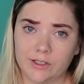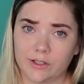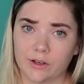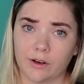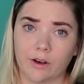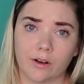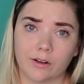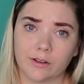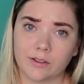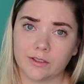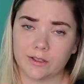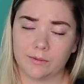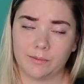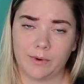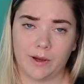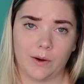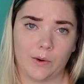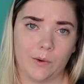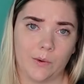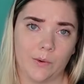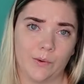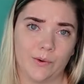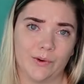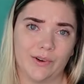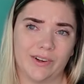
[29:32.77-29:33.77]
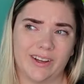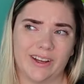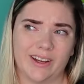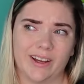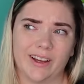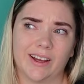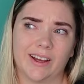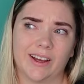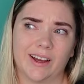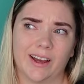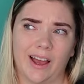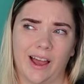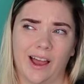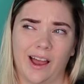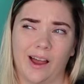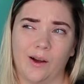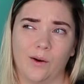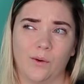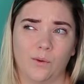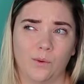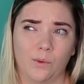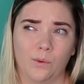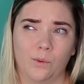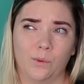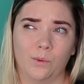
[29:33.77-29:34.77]
talked about
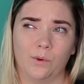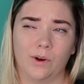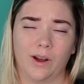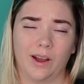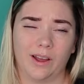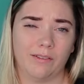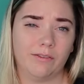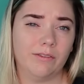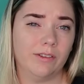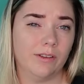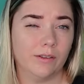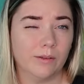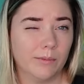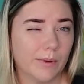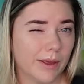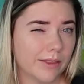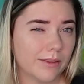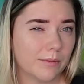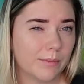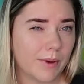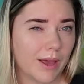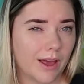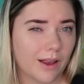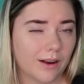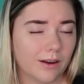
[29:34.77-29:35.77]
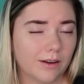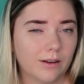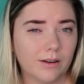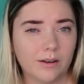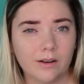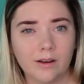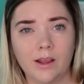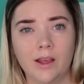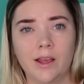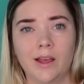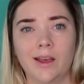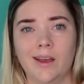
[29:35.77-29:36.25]
how I feel about the pattern.